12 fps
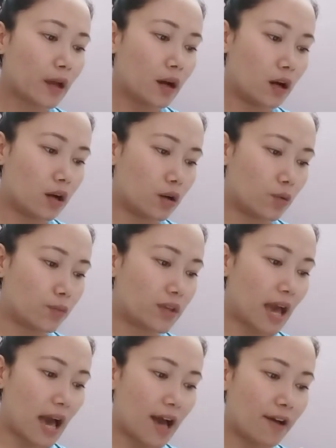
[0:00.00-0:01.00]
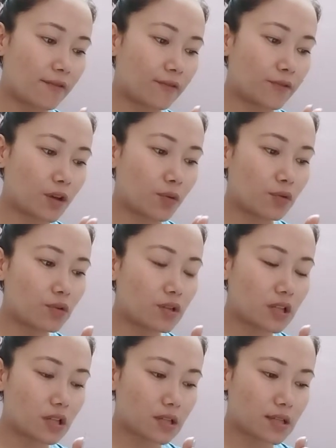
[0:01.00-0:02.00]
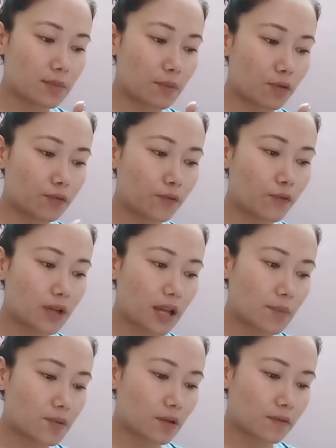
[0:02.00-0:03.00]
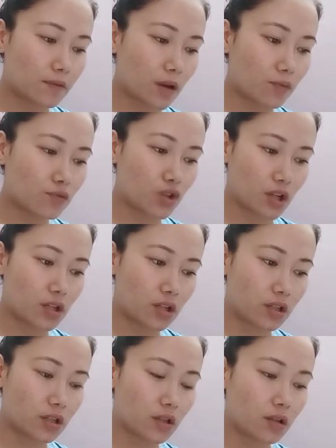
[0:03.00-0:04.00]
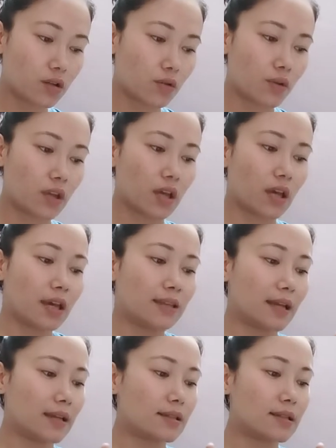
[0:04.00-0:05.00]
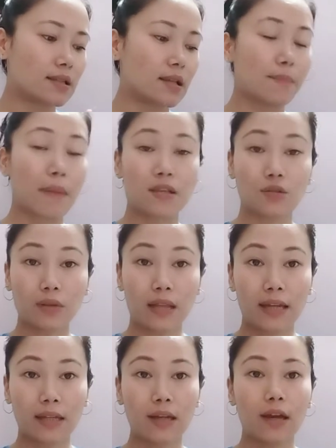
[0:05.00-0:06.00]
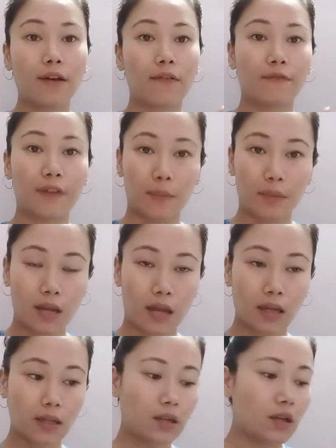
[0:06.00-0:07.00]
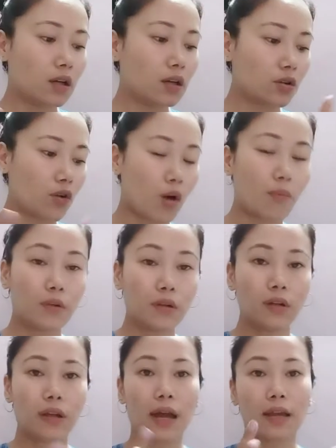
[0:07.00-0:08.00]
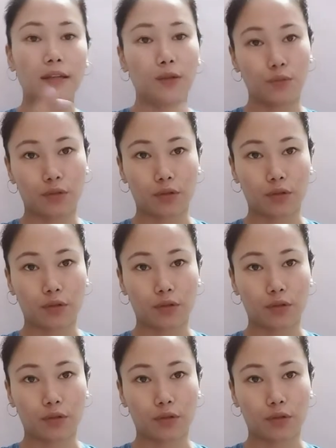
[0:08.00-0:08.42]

We are going to discuss about 4 types of noun gender here. Okay, that is masculine, feminine, common and neuter.